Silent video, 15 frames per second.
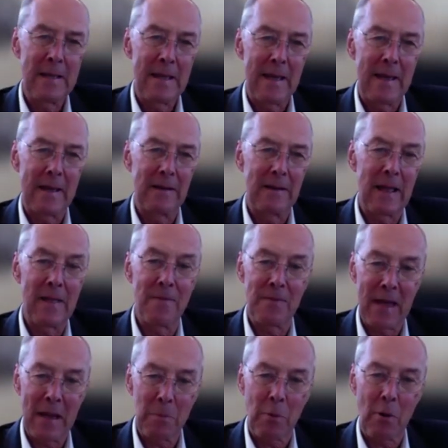And
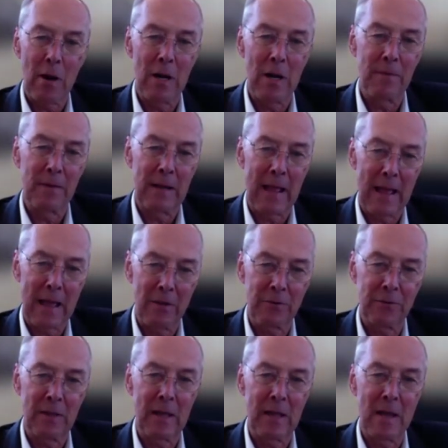that part of it has
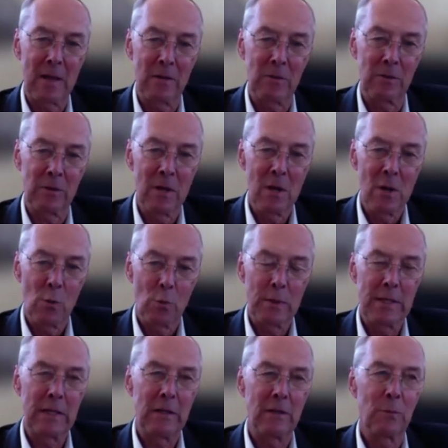to end. We
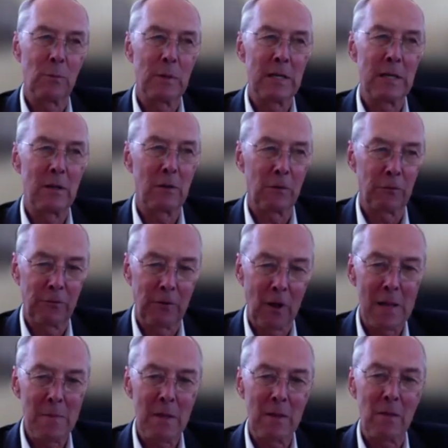need to
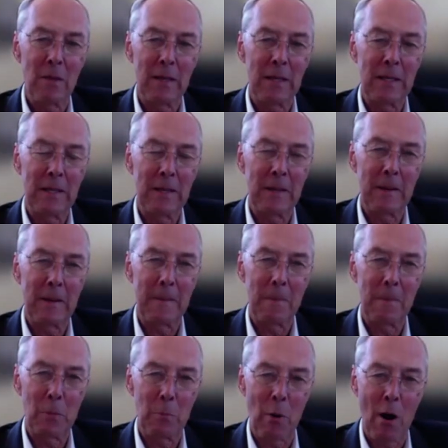stymie the
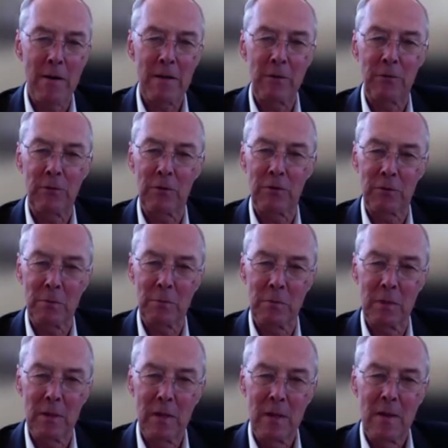party
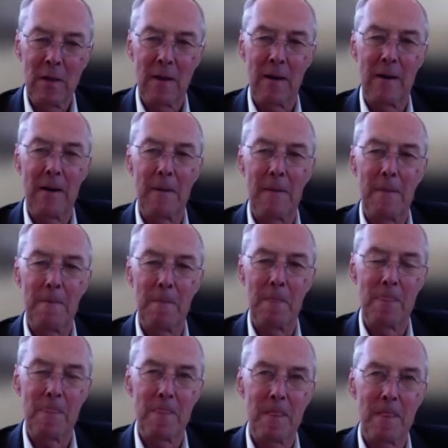system,
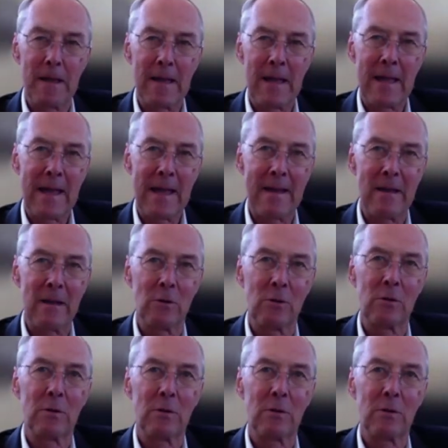and